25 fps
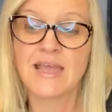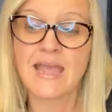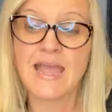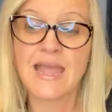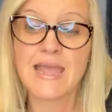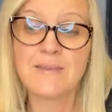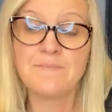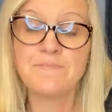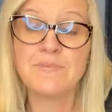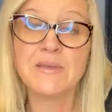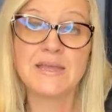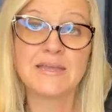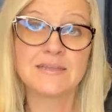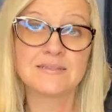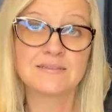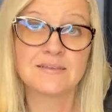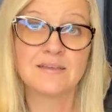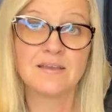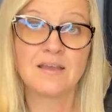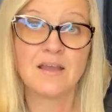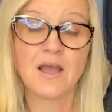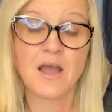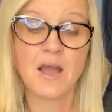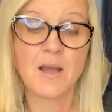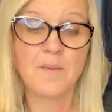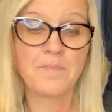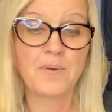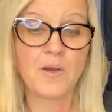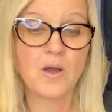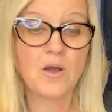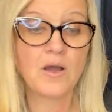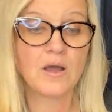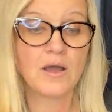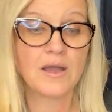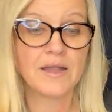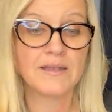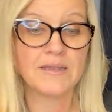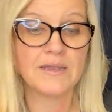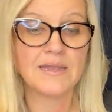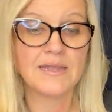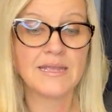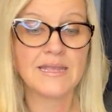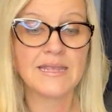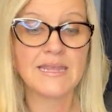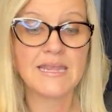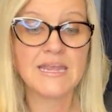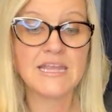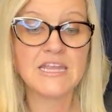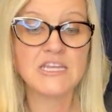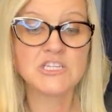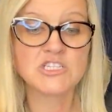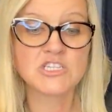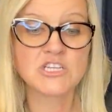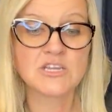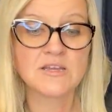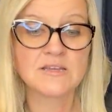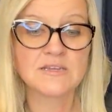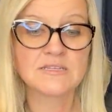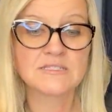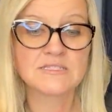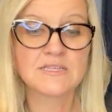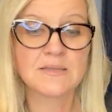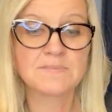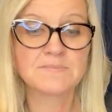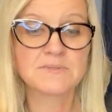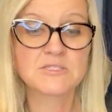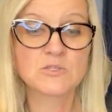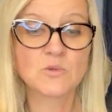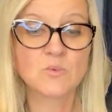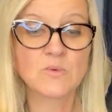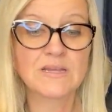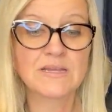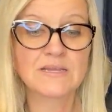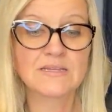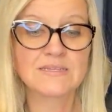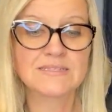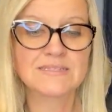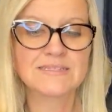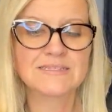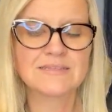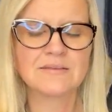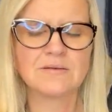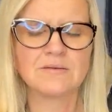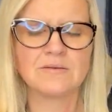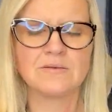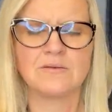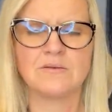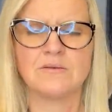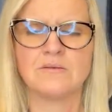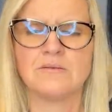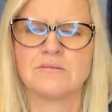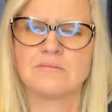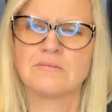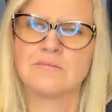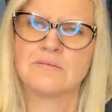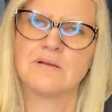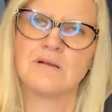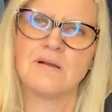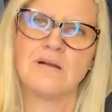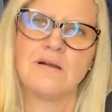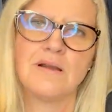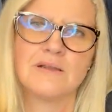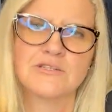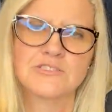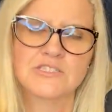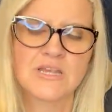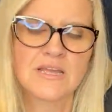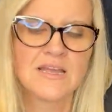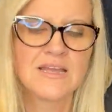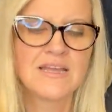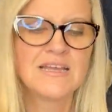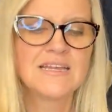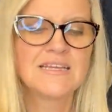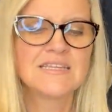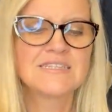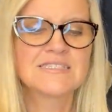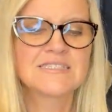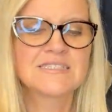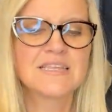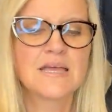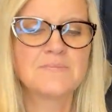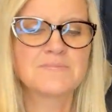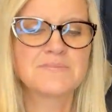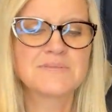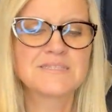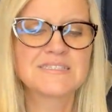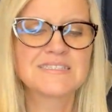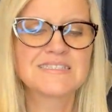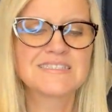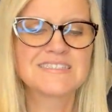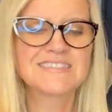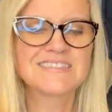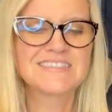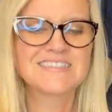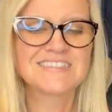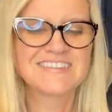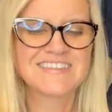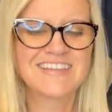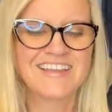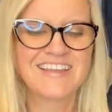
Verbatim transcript: a bit upon each subsequent, oh gosh, subs, I